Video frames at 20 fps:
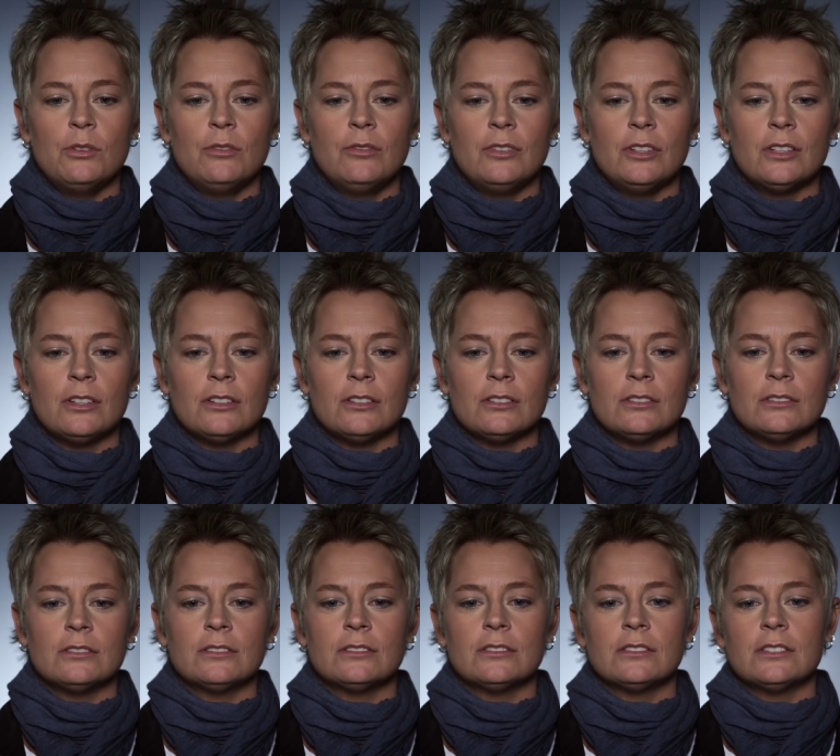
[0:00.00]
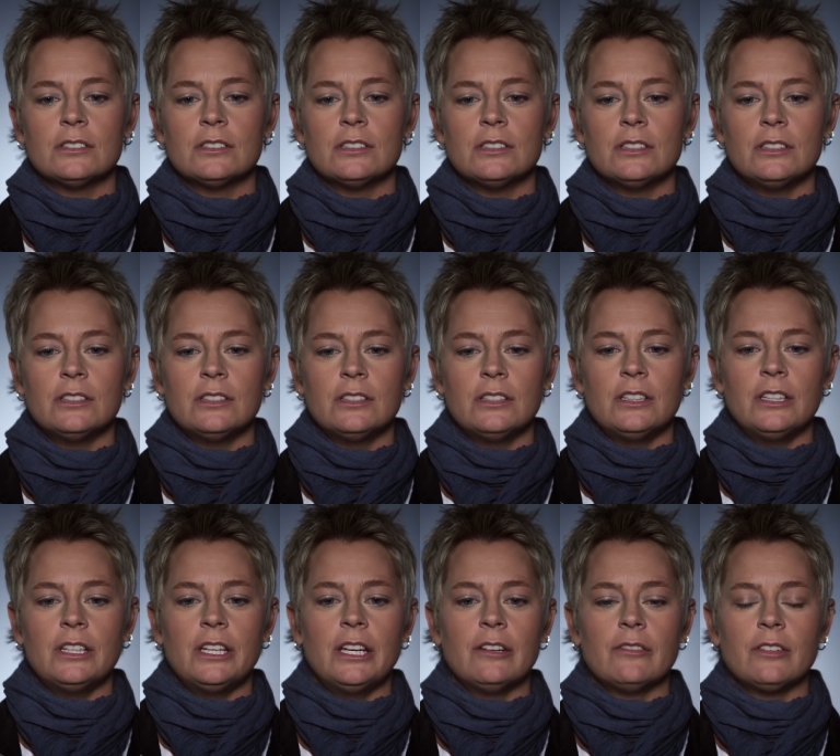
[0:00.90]
You feel
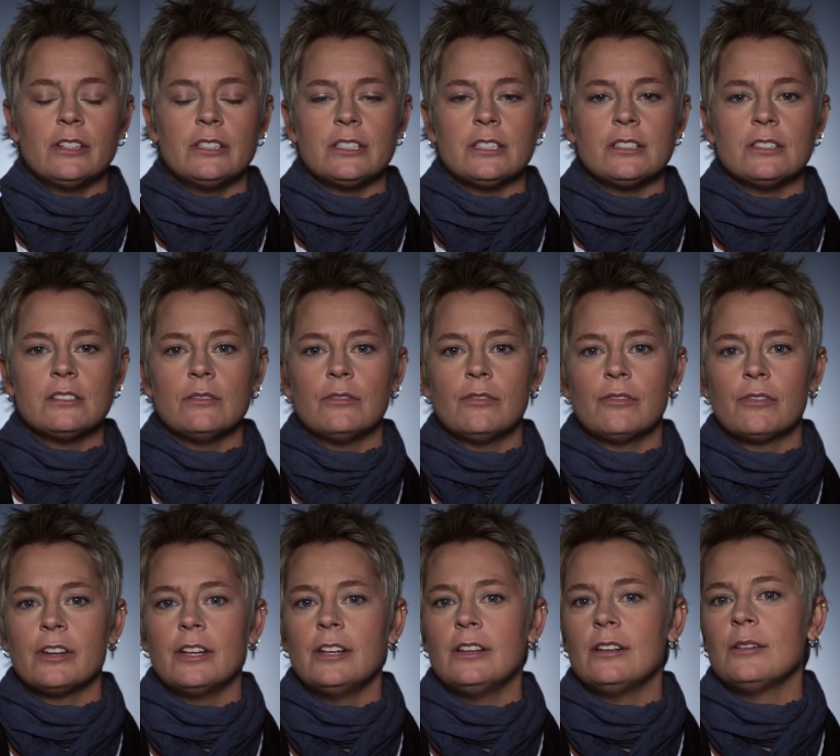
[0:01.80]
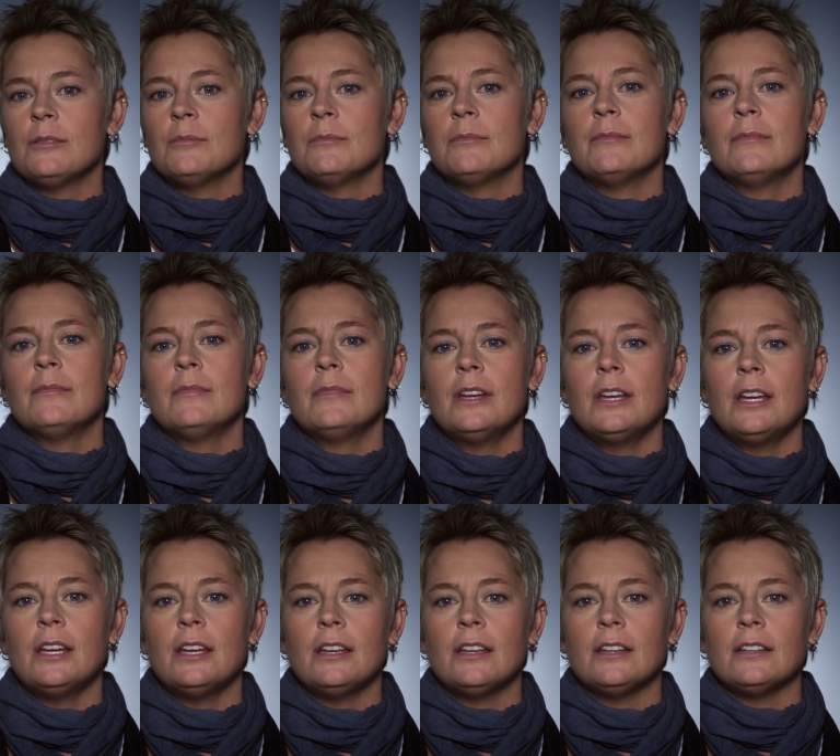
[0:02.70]
every sense of freedom
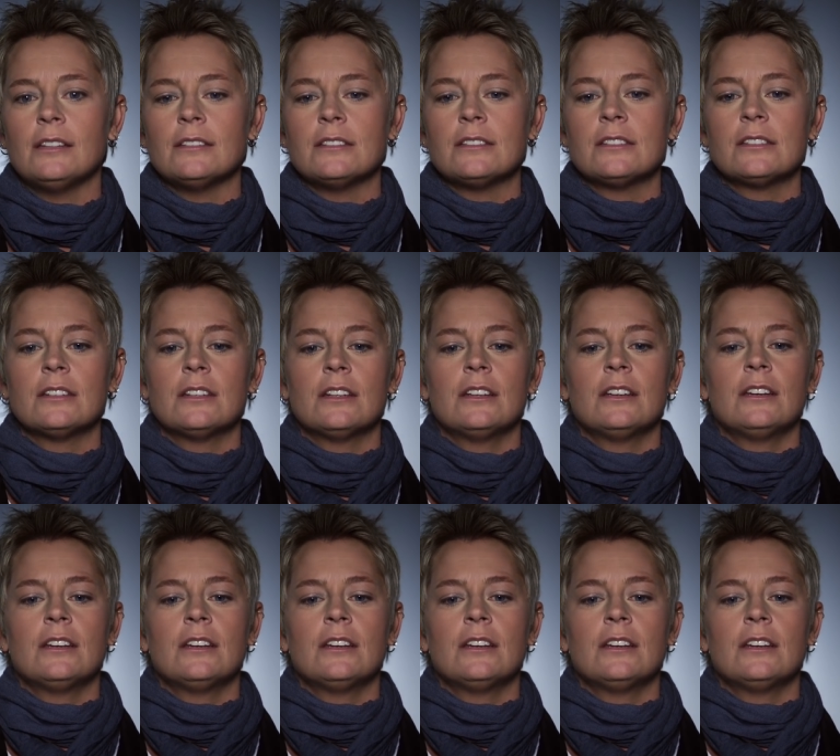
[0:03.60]
and